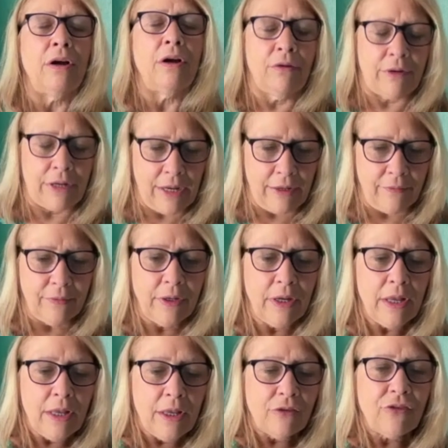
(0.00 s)
Okay.
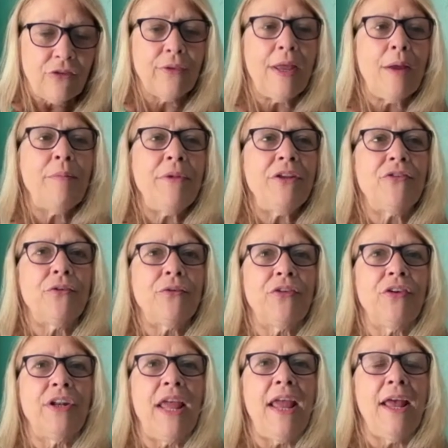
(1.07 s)
So that means there's
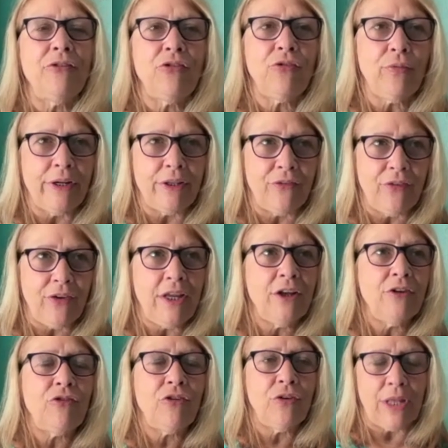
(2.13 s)
an entrance
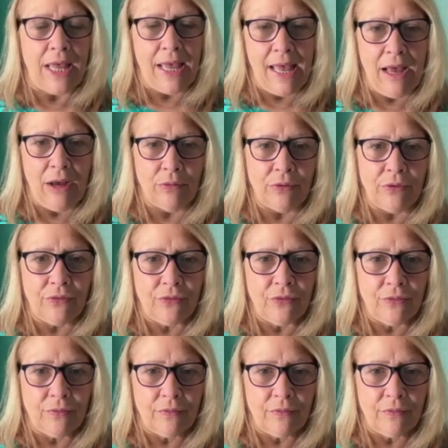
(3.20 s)
into the house.